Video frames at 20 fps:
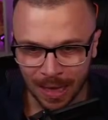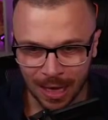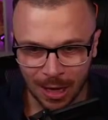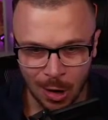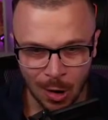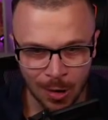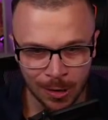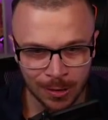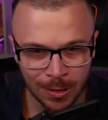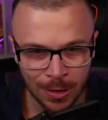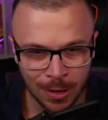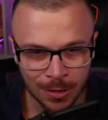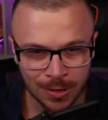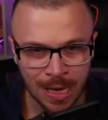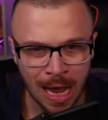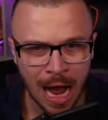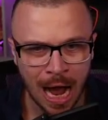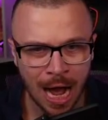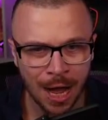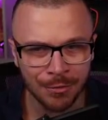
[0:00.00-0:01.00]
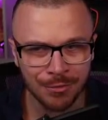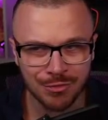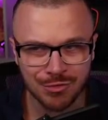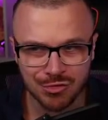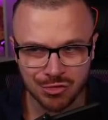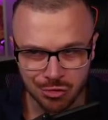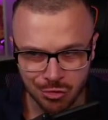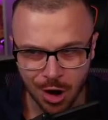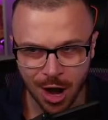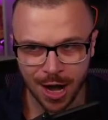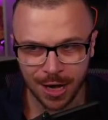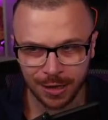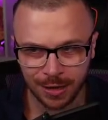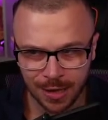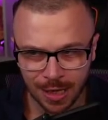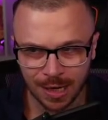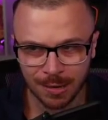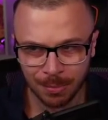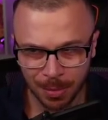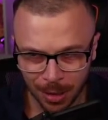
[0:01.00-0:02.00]
Going to use
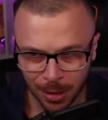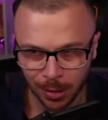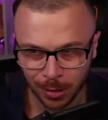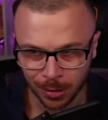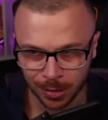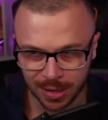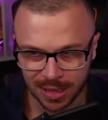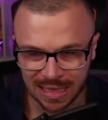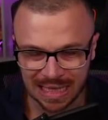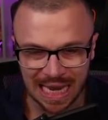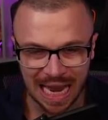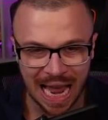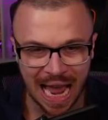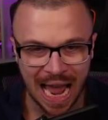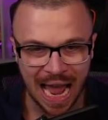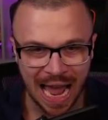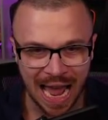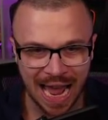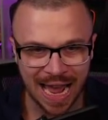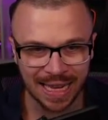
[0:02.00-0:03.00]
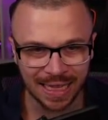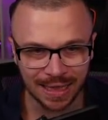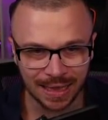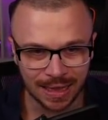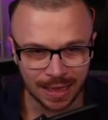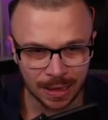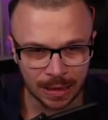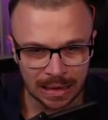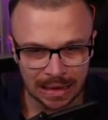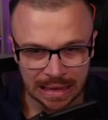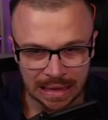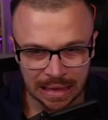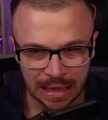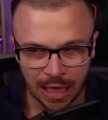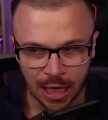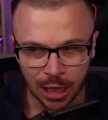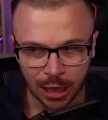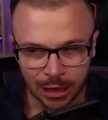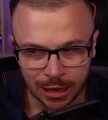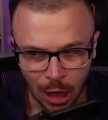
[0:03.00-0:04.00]
untradables and
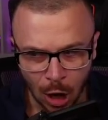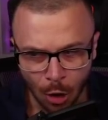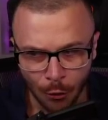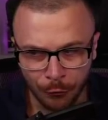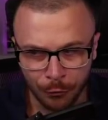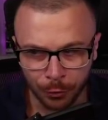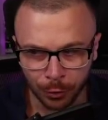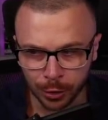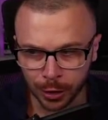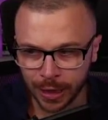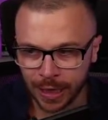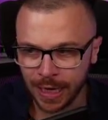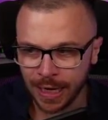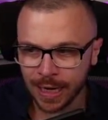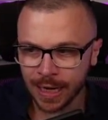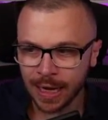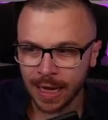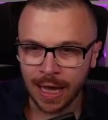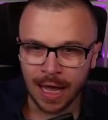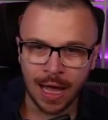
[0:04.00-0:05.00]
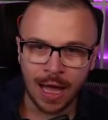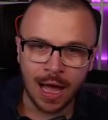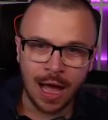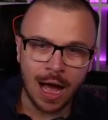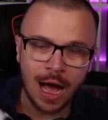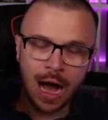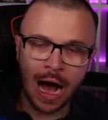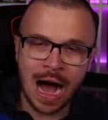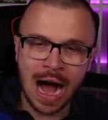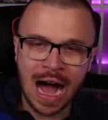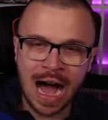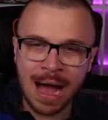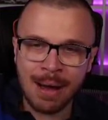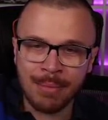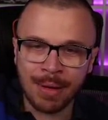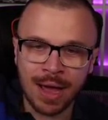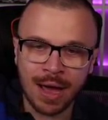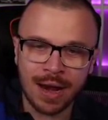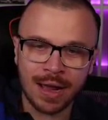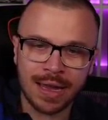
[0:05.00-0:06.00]
hopefully,
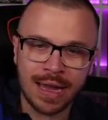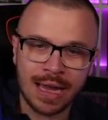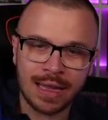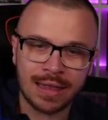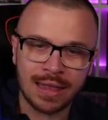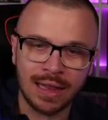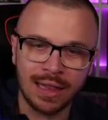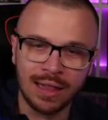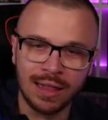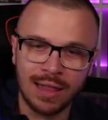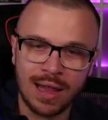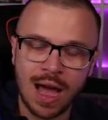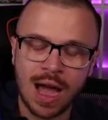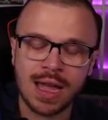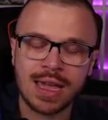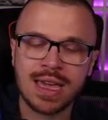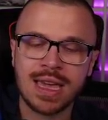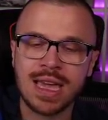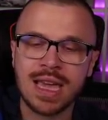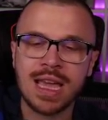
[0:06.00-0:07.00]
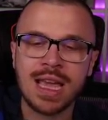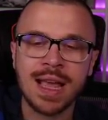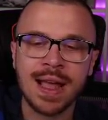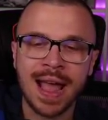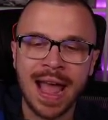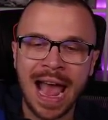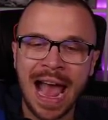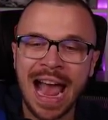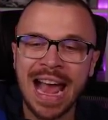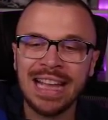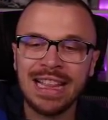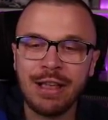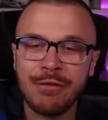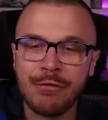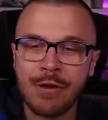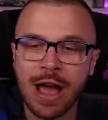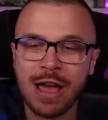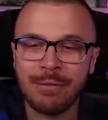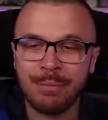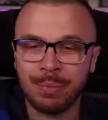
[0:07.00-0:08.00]
I'm gonna get lucky.
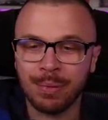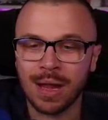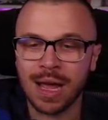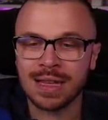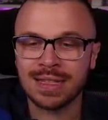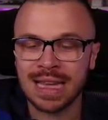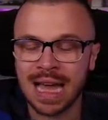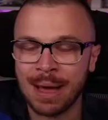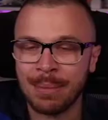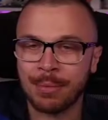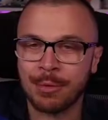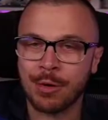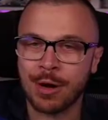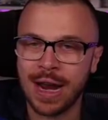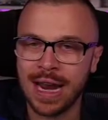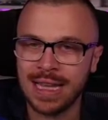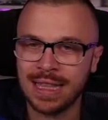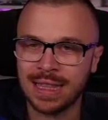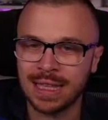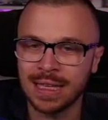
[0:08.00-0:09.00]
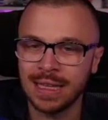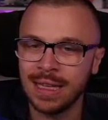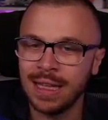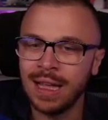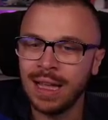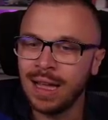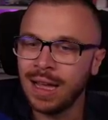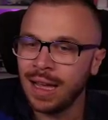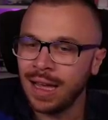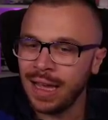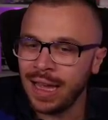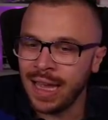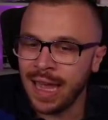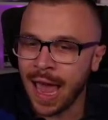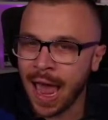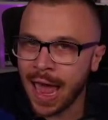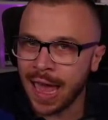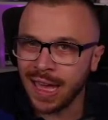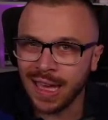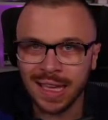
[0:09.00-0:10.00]
eighty-five plus upgrade. E
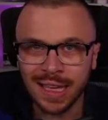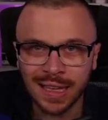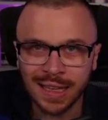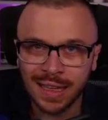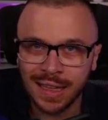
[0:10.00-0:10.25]
A,